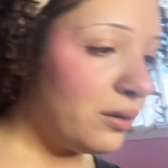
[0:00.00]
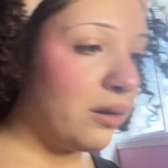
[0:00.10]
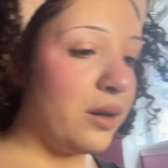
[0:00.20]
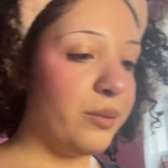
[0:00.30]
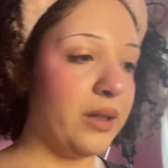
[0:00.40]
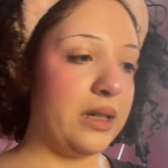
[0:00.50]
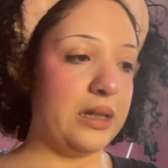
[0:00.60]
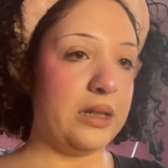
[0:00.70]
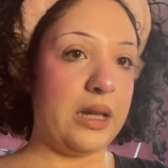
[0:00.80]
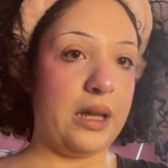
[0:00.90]
Now I'm going
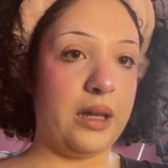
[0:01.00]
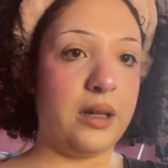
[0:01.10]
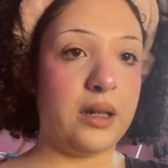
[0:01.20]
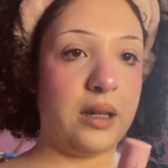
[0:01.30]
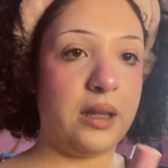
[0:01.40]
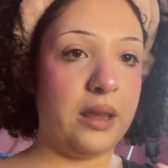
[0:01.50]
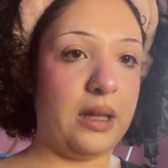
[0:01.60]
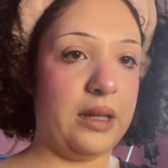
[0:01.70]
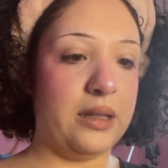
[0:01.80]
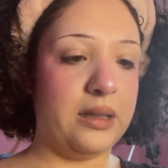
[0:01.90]
to take
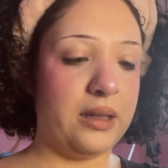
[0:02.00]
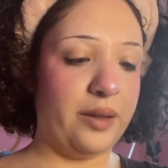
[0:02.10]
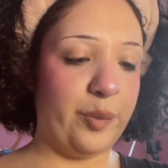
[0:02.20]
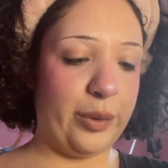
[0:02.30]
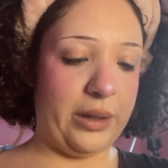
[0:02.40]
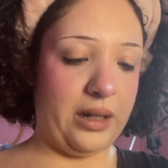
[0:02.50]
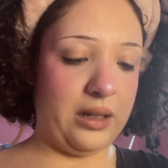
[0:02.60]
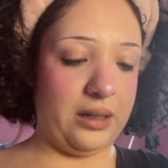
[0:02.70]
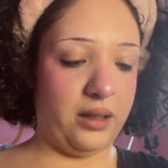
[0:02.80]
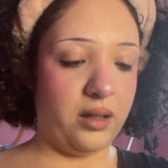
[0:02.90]
this and put it
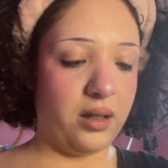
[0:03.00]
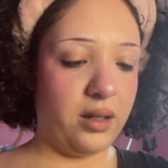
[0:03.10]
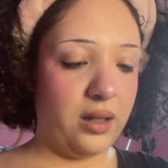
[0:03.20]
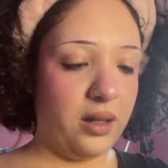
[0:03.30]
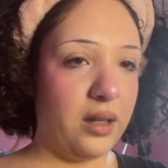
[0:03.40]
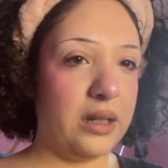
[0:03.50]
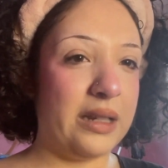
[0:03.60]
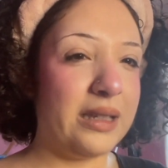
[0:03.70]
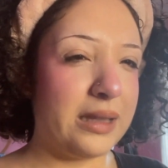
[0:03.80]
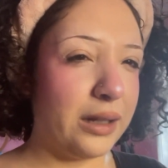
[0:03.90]
like in the
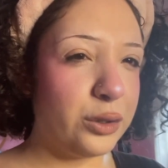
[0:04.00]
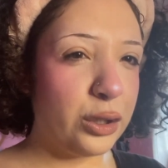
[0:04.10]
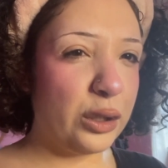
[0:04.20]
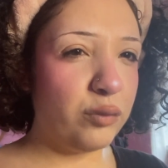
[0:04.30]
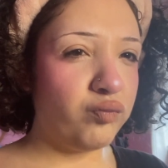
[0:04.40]
center.